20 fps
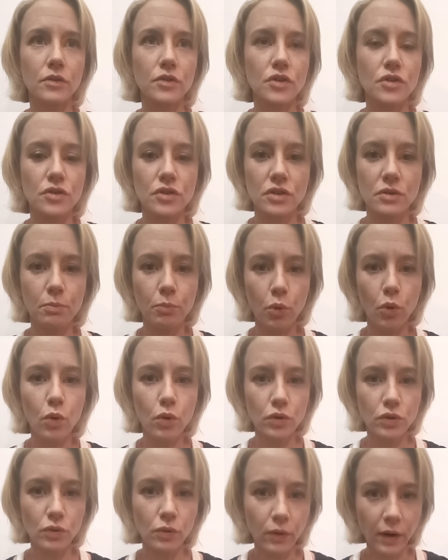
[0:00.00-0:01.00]
to
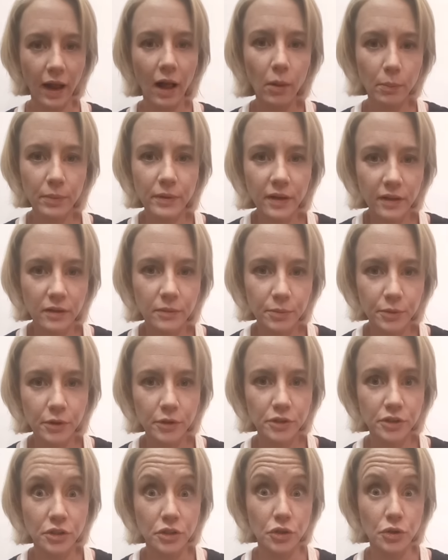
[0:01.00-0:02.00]
support or help another
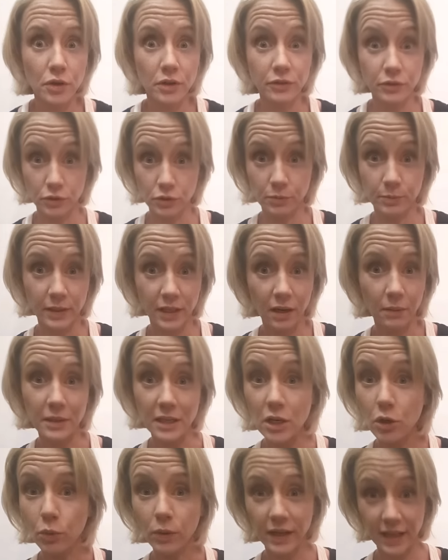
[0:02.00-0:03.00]
person, you have to become
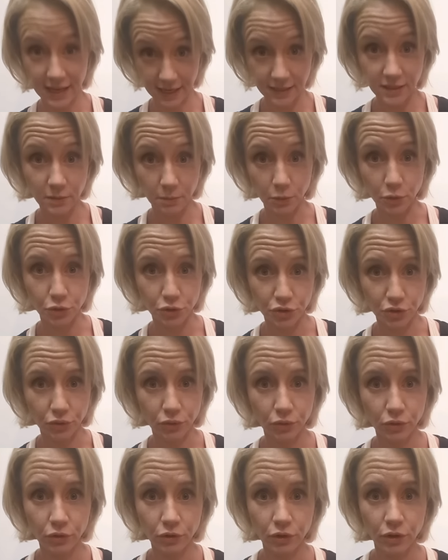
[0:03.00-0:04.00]
equally as
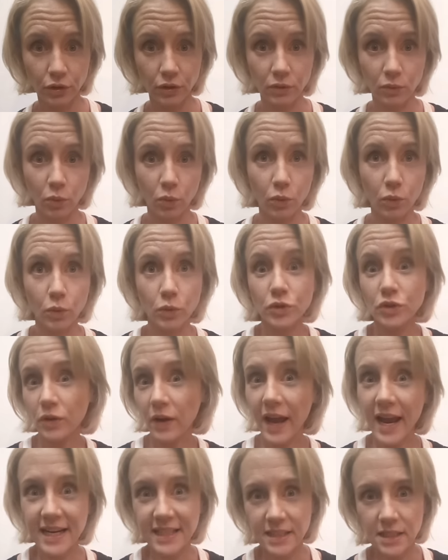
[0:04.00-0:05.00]
emotional, or
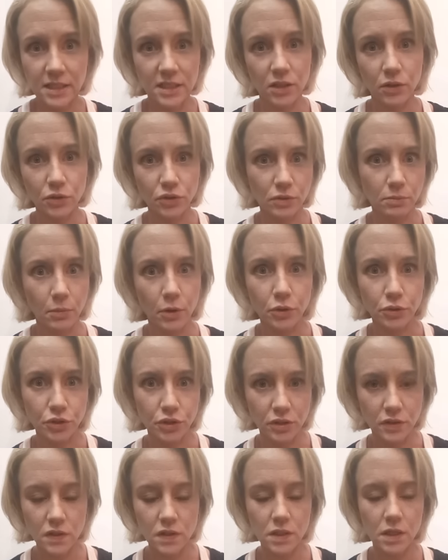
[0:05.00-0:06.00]
also access those
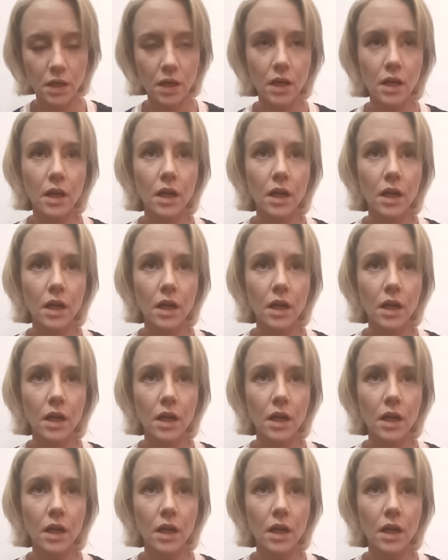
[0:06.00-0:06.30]
emotions.